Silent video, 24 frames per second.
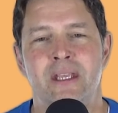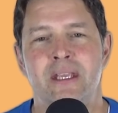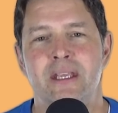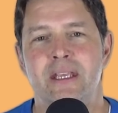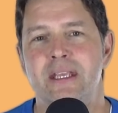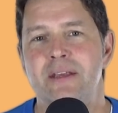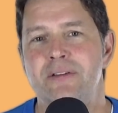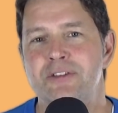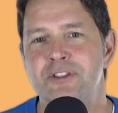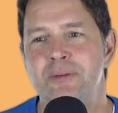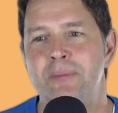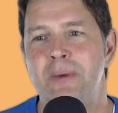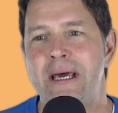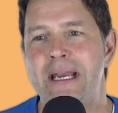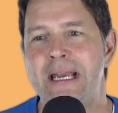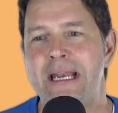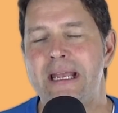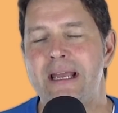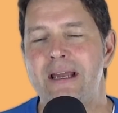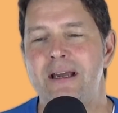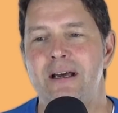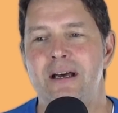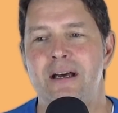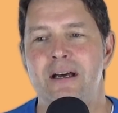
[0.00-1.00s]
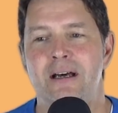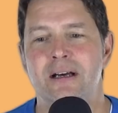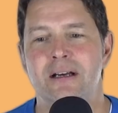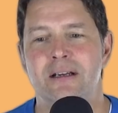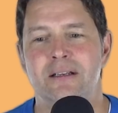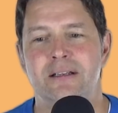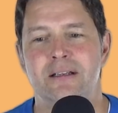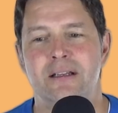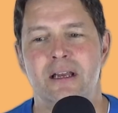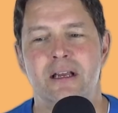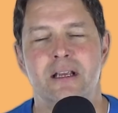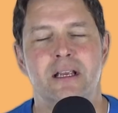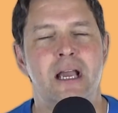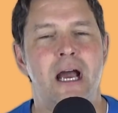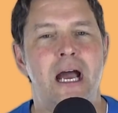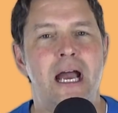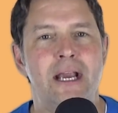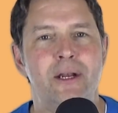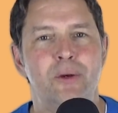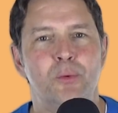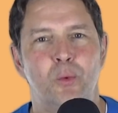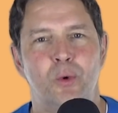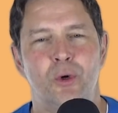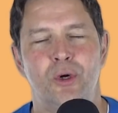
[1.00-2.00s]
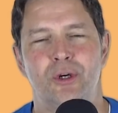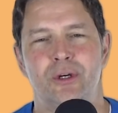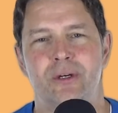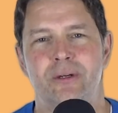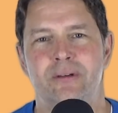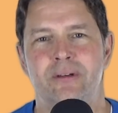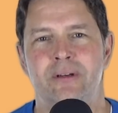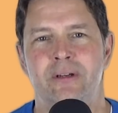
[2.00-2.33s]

Give somebody a kind word.